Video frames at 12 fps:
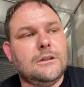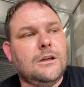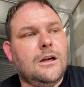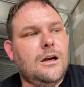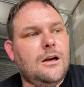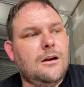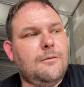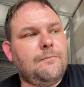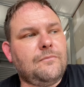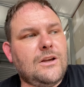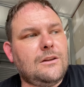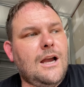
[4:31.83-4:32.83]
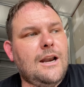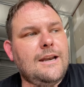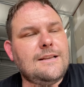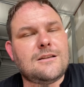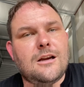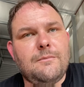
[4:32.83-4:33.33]
A lot of
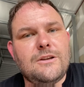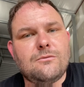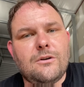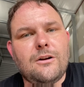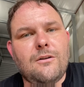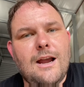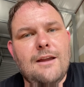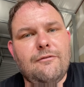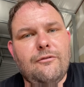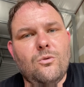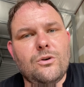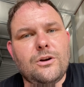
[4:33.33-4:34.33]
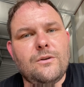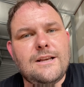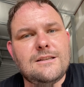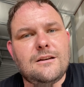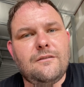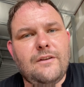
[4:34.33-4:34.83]
these companies want to grind 4
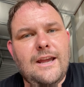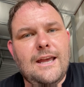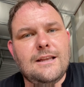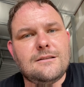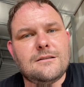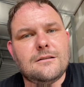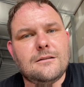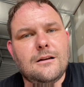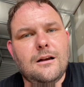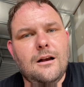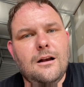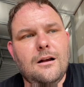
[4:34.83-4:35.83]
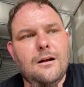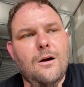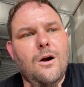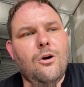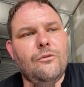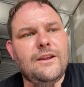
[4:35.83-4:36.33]
degrees in advance,
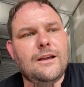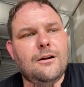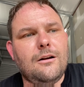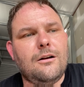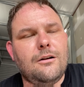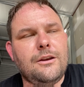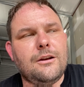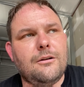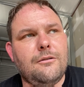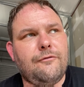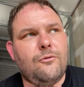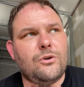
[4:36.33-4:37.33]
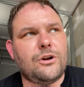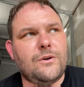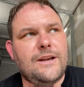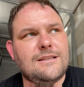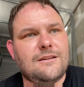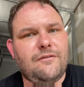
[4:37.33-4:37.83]
4
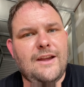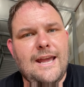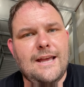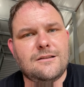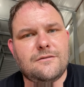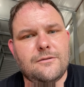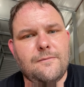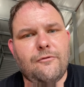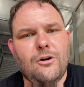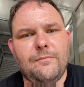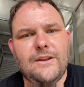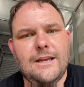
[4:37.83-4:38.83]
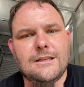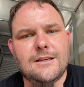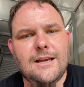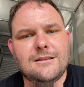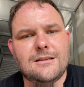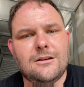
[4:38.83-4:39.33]
degrees advance from the
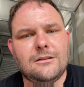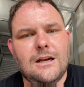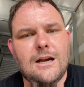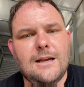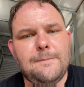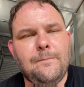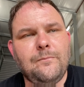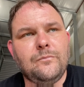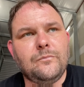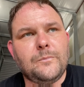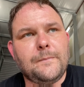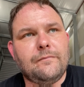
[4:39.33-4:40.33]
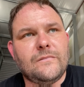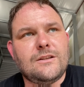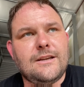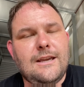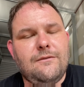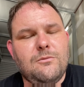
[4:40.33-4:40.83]
intake center line
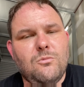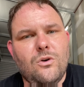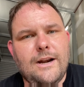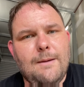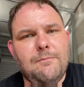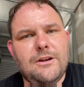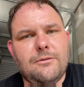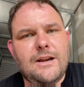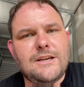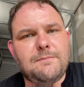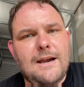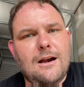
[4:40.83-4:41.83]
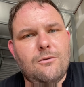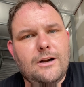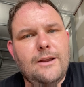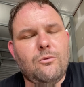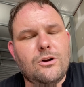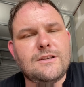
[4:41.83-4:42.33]
to give you more of that mid-range power,
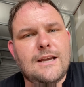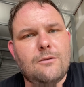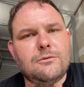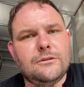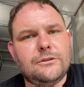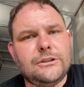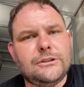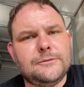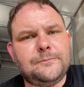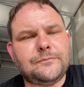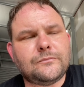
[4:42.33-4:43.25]
and it works out real good.